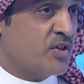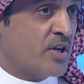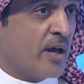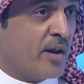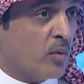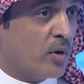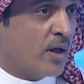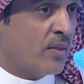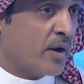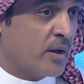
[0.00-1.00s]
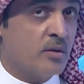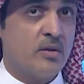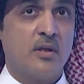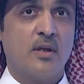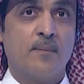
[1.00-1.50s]
sharing with other
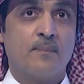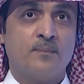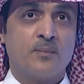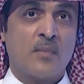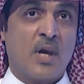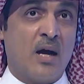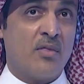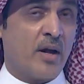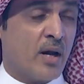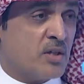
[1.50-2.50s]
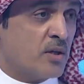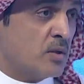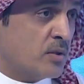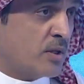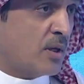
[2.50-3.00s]
entity, and the national
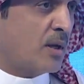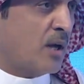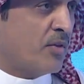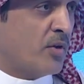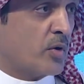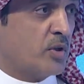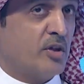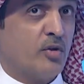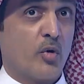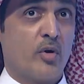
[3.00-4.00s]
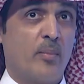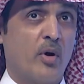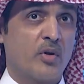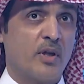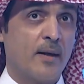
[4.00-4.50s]
authority to
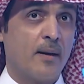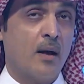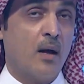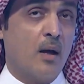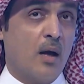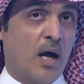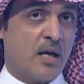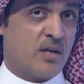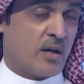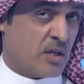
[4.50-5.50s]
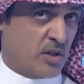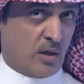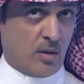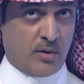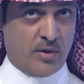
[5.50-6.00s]
reporting as a
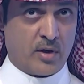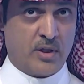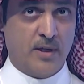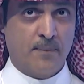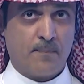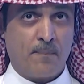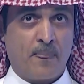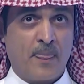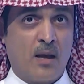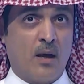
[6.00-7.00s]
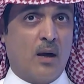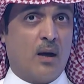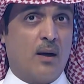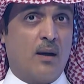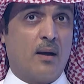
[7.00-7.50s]
national authority.
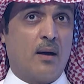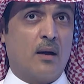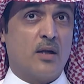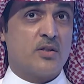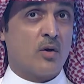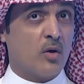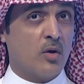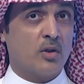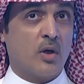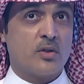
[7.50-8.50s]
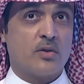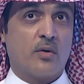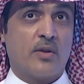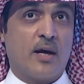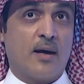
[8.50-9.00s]
It includes
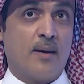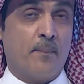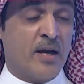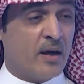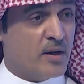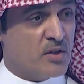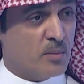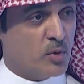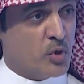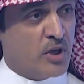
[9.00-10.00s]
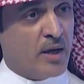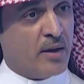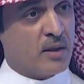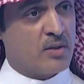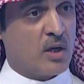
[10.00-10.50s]
also the mechanism to
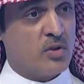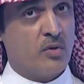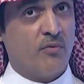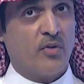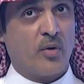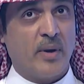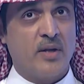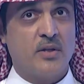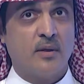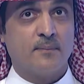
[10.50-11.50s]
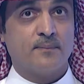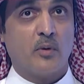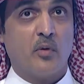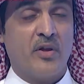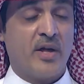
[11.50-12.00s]
sharing such information,
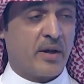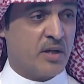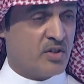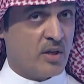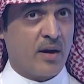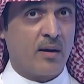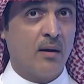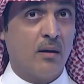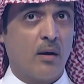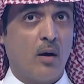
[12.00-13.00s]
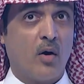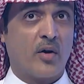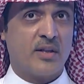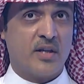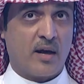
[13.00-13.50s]
whether external
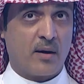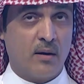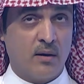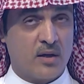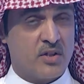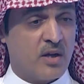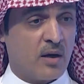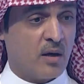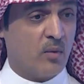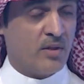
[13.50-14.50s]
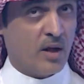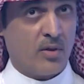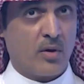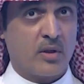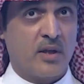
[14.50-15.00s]
or internal, external with the
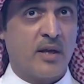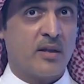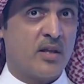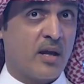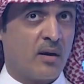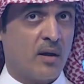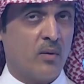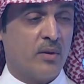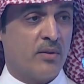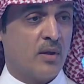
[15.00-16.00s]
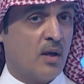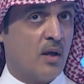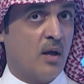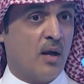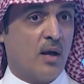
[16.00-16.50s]
authority, internal with
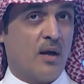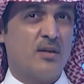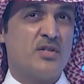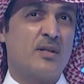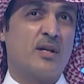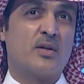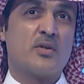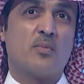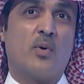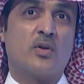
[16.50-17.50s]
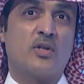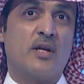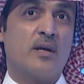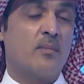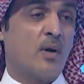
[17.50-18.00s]
incident response
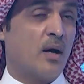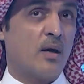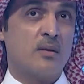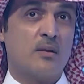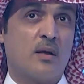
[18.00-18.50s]
team and